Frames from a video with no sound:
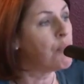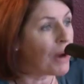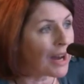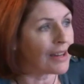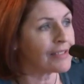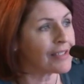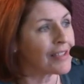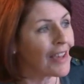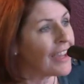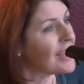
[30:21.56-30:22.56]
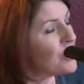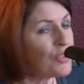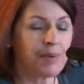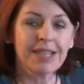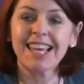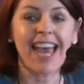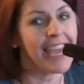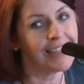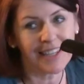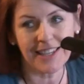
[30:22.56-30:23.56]
but you speak to
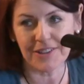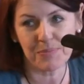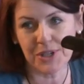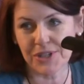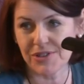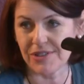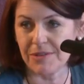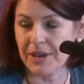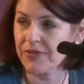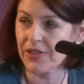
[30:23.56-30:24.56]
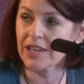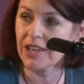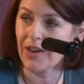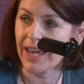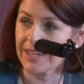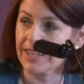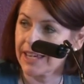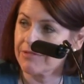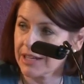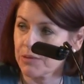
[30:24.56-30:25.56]
any young person about if they know how to
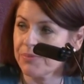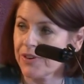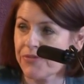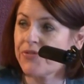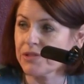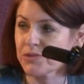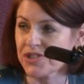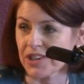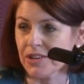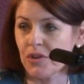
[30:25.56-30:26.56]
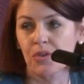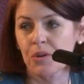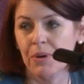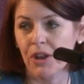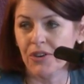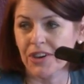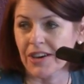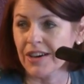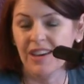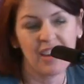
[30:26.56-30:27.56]
get around a filter or a
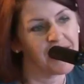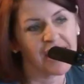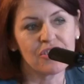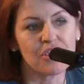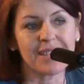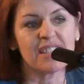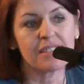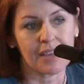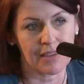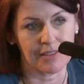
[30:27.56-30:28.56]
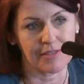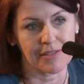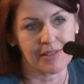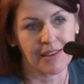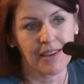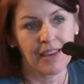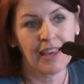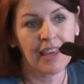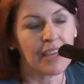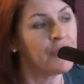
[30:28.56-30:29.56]
blocker, they can do it in seconds.
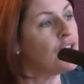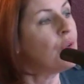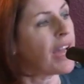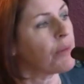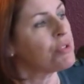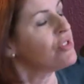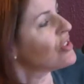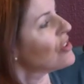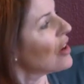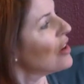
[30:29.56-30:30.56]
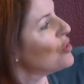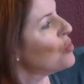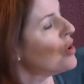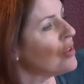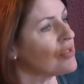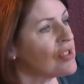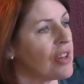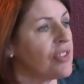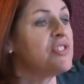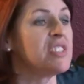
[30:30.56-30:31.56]
If you happen to know what
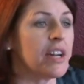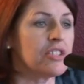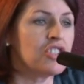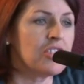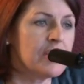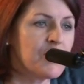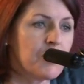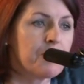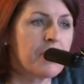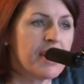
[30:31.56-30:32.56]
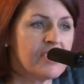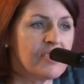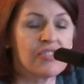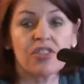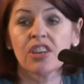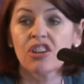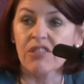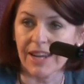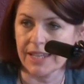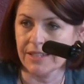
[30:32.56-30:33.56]
Dutch is for breasts,
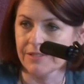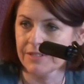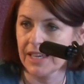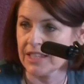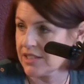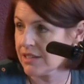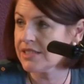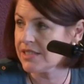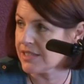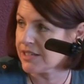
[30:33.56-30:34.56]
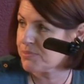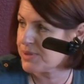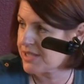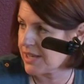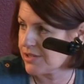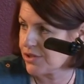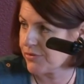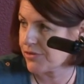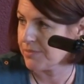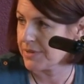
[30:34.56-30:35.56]
urine, in 99%
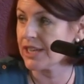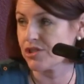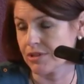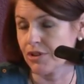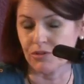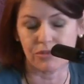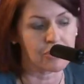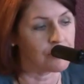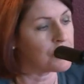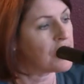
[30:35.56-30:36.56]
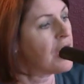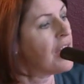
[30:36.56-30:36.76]
of them, unless you're in Holland, of course,